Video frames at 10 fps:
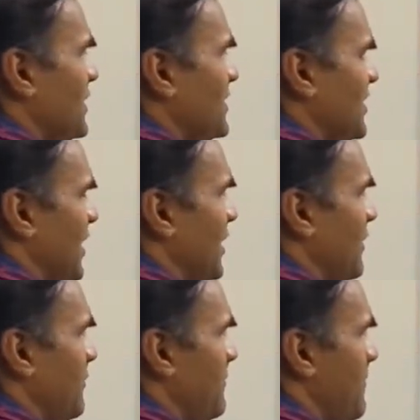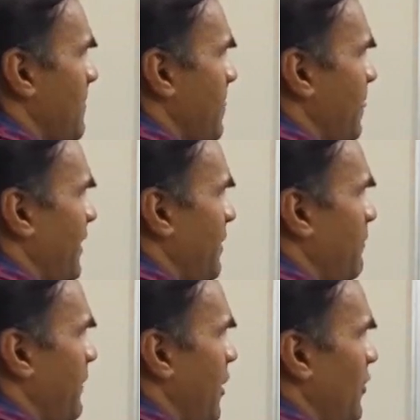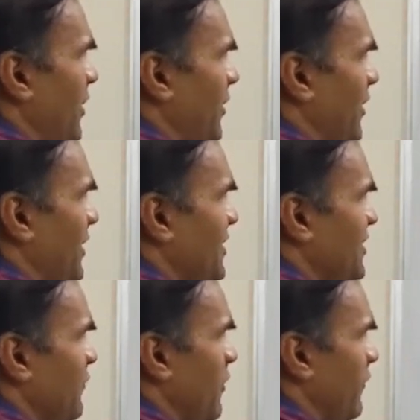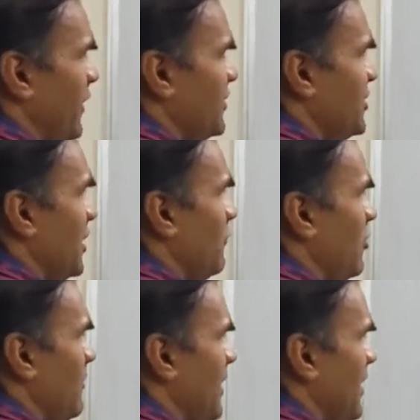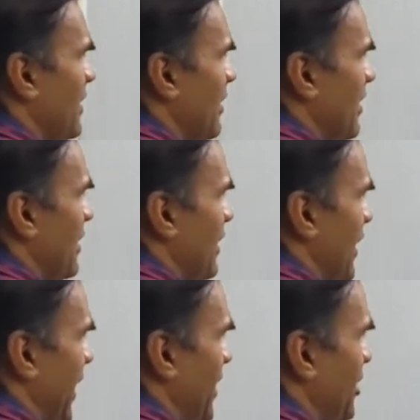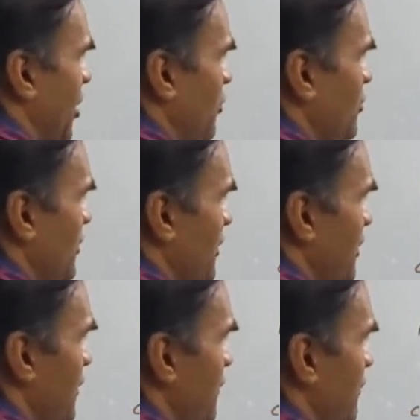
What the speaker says: Sir, compound interest for first year would be 8000.